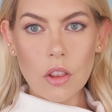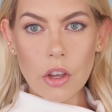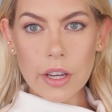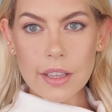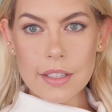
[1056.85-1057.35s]

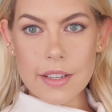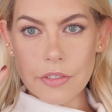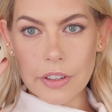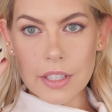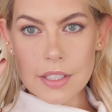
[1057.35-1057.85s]
Look at the
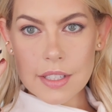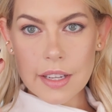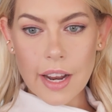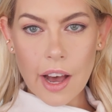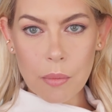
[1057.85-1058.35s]
difference
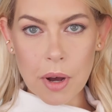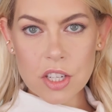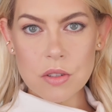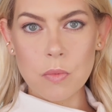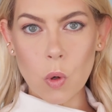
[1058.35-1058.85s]
and how
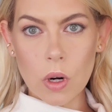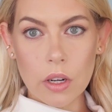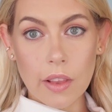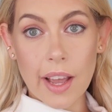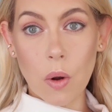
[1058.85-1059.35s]
much
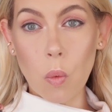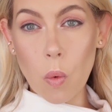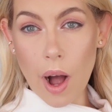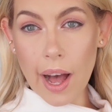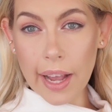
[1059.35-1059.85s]
more like
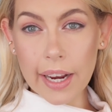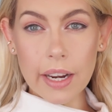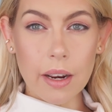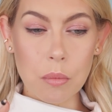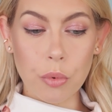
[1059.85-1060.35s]
wide
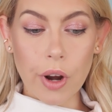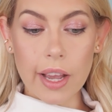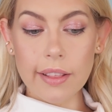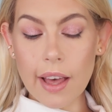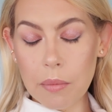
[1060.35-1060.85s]
and
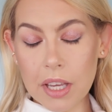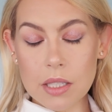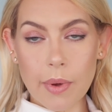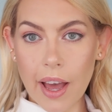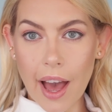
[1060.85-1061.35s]
bright that
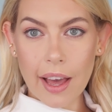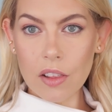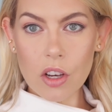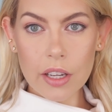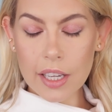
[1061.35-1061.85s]
makes my eye
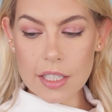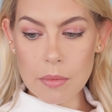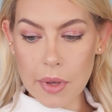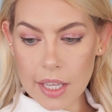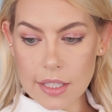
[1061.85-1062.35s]
look. It's
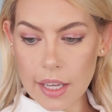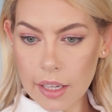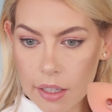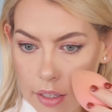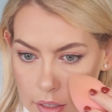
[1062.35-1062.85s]
amazing.